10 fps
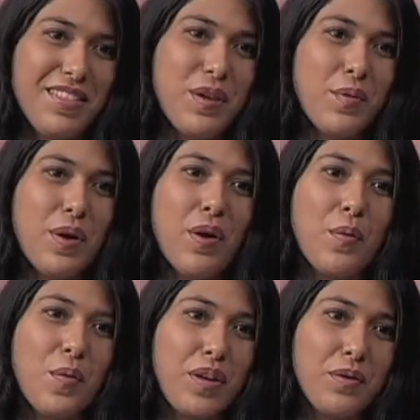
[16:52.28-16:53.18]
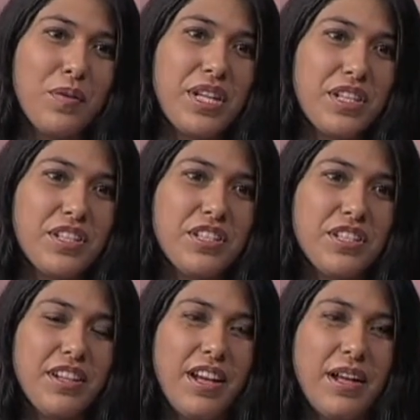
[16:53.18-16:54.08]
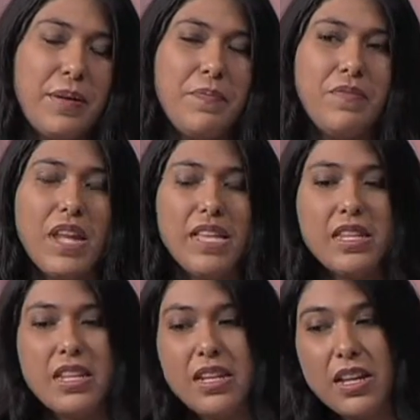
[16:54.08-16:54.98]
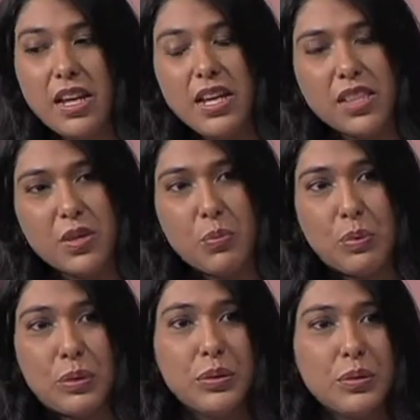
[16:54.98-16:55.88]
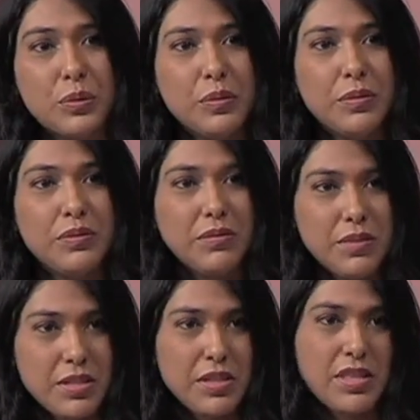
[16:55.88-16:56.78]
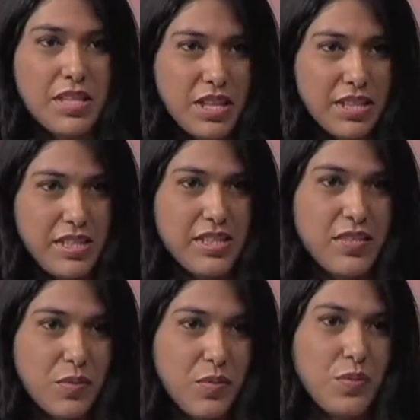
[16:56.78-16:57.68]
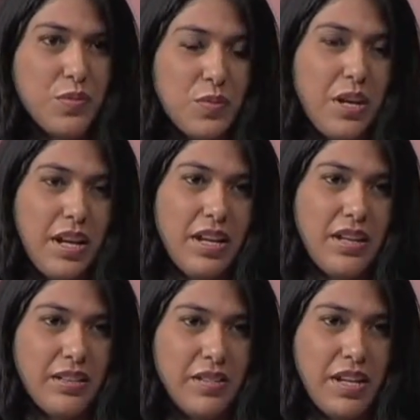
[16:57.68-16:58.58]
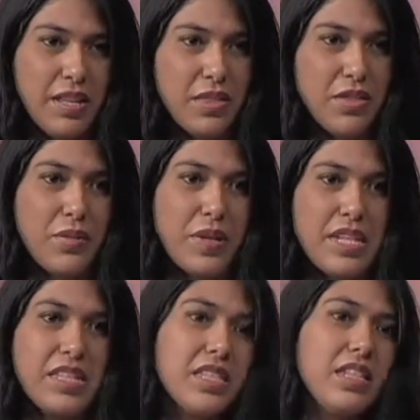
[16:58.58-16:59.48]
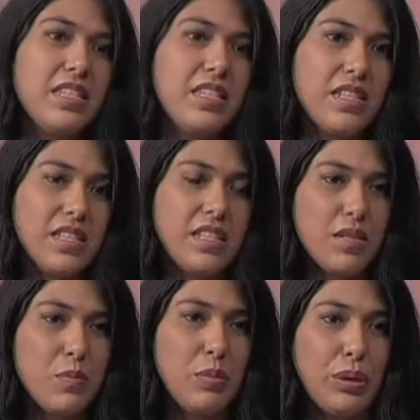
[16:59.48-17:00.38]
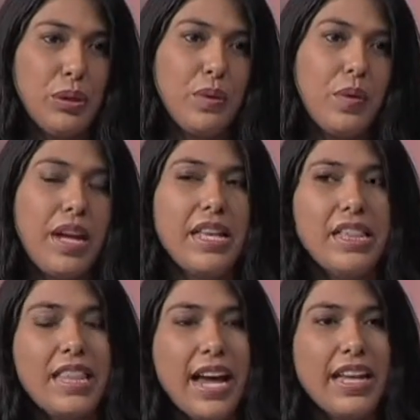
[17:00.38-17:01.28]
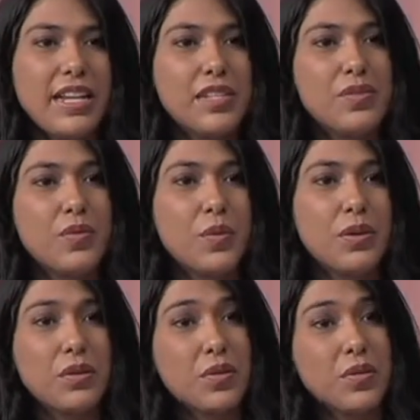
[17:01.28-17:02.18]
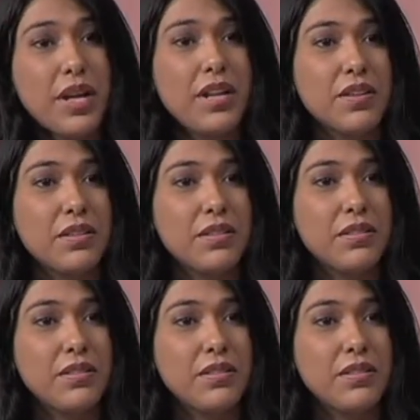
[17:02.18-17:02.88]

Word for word: that we all want to reach. Um, and then the blue, it's Uh, in threes, and it's it's in blue, and that is for the creator,